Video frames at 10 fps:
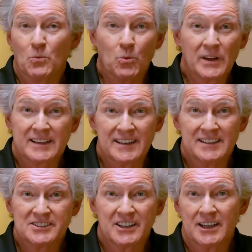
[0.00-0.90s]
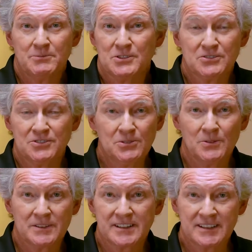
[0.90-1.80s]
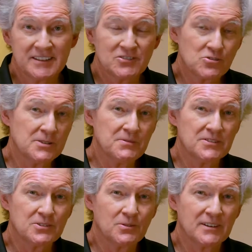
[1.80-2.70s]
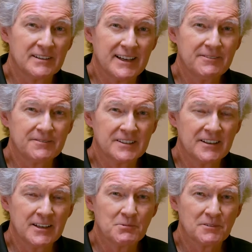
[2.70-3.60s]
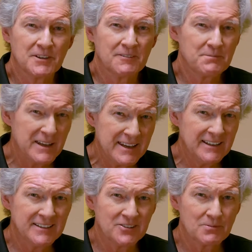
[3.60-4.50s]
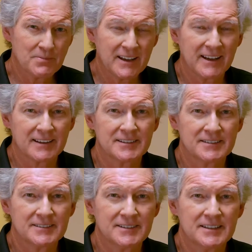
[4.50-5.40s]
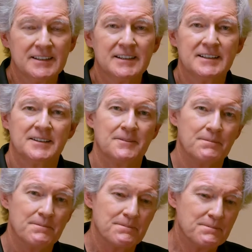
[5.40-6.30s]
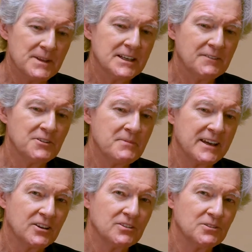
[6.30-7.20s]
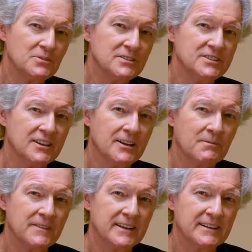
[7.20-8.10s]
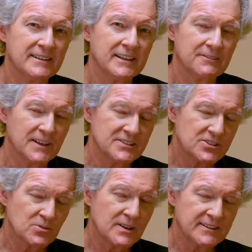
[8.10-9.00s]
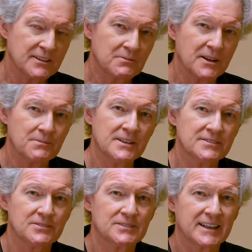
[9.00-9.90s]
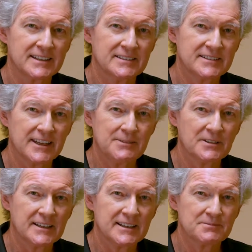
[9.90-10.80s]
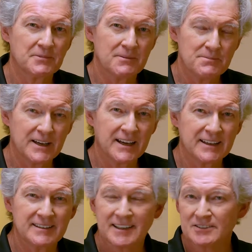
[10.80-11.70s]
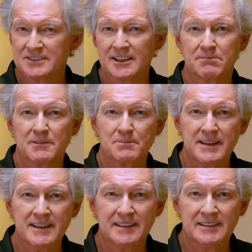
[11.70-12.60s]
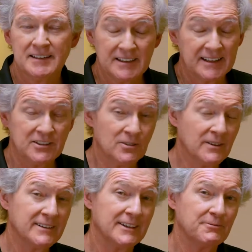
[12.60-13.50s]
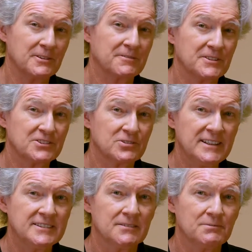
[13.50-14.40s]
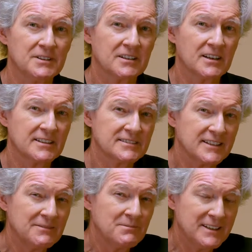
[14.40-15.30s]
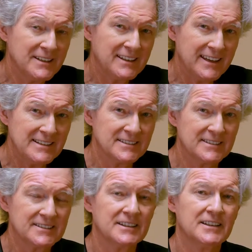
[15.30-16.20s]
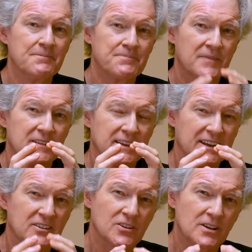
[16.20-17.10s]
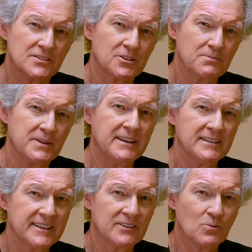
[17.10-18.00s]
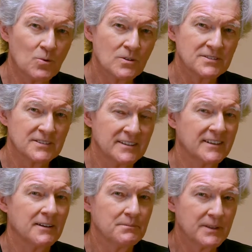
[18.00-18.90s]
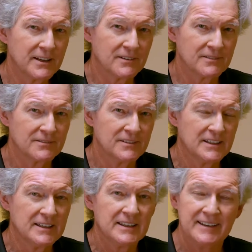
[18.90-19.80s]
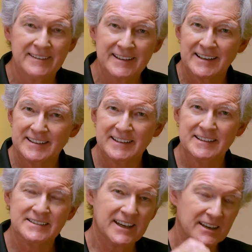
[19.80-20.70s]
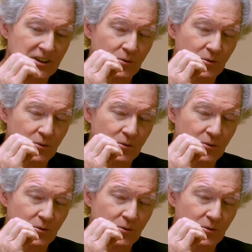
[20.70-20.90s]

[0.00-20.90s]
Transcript: what kind of jobs you're doing can contribute to a lifetime of pain in your back. Many of you may go to a gym thinking that if I strengthen my muscles, I can stabilize my back and that'll stop the pain. And you're only left with frustration because in many cases, it caused your pain to get worse and not better. And the idea is that